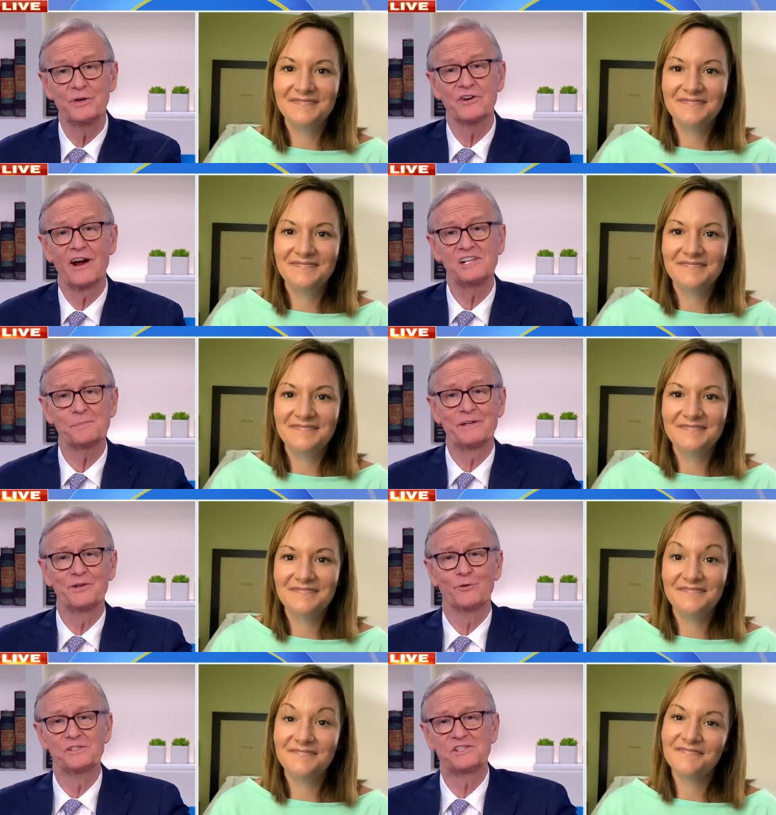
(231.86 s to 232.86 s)
Speaker 1: and your husband
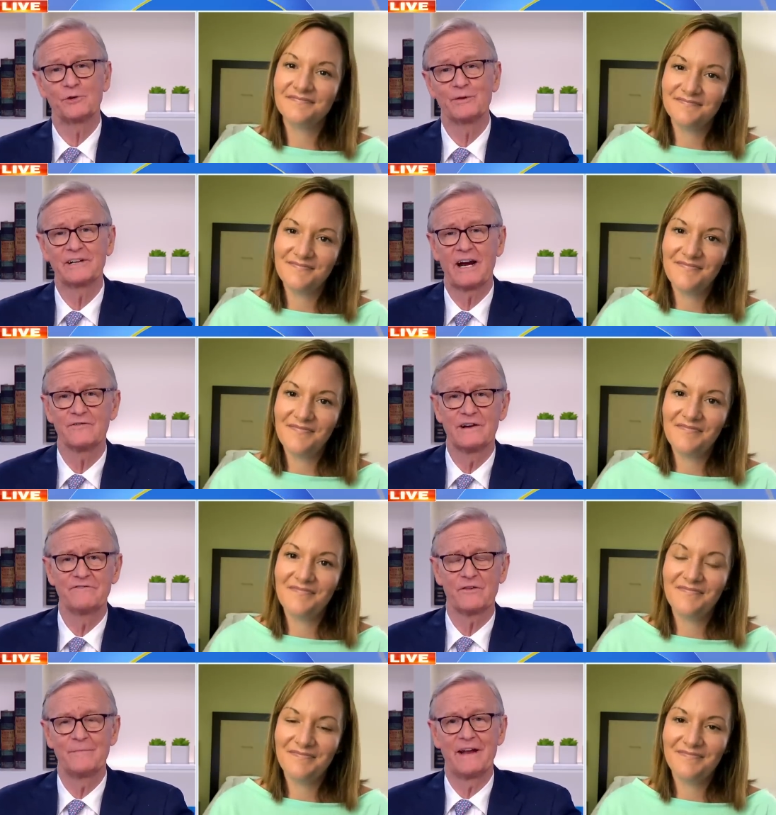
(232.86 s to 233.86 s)
who are still recovering
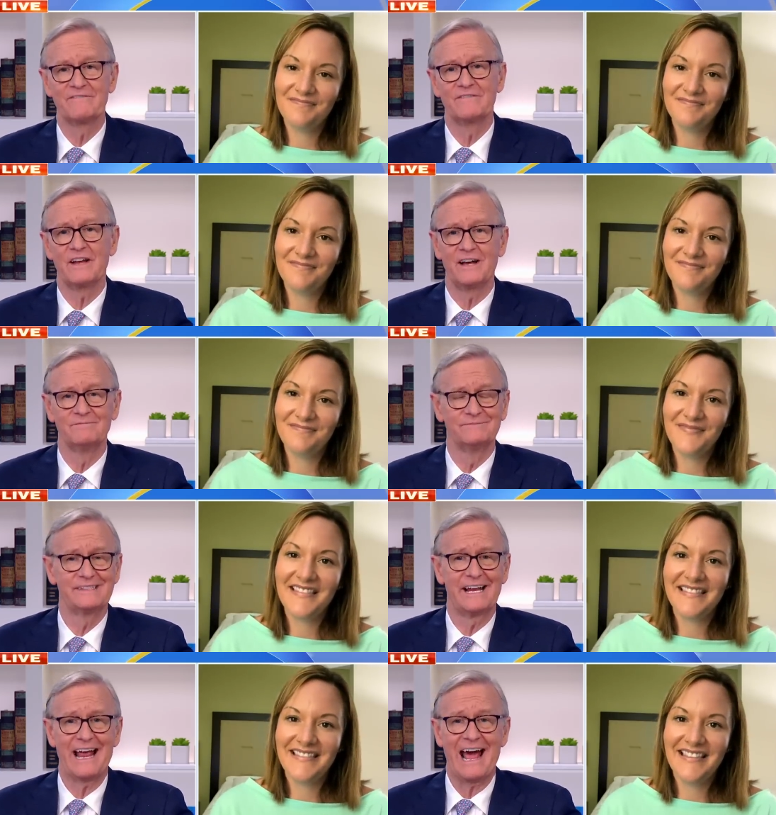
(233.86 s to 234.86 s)
from that, uh,
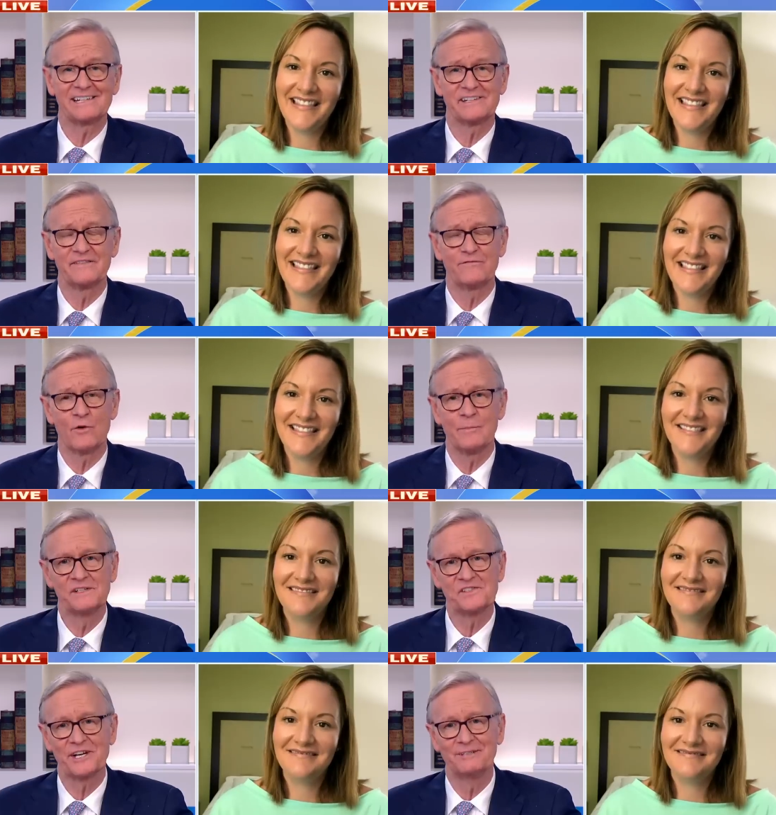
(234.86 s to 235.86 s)
that accident four
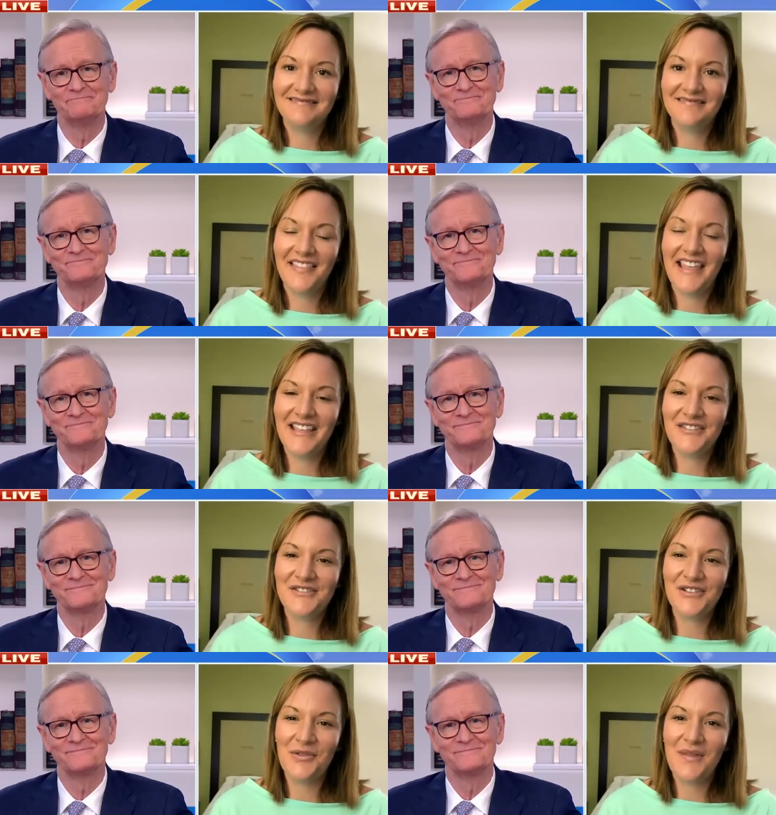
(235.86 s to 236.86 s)
months ago.
Speaker 2: Thank
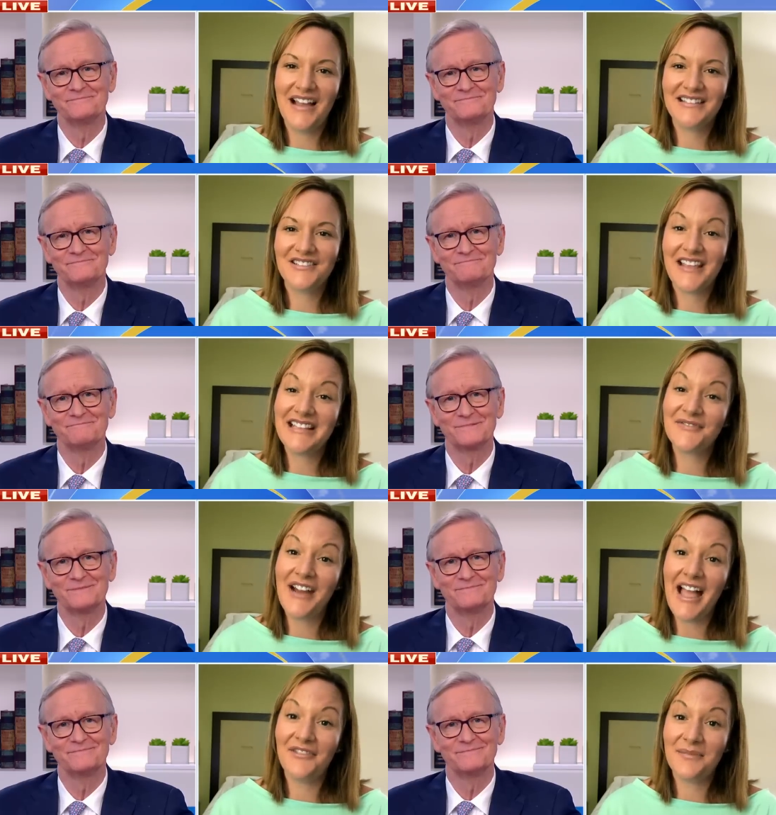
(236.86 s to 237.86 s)
you so much. Thanks
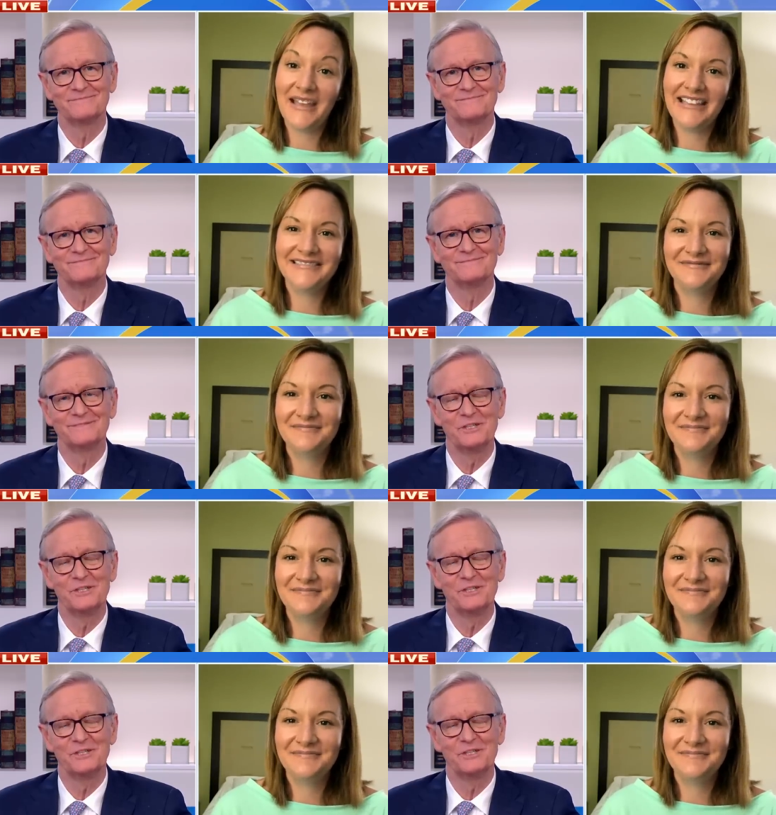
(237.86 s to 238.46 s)
for having me.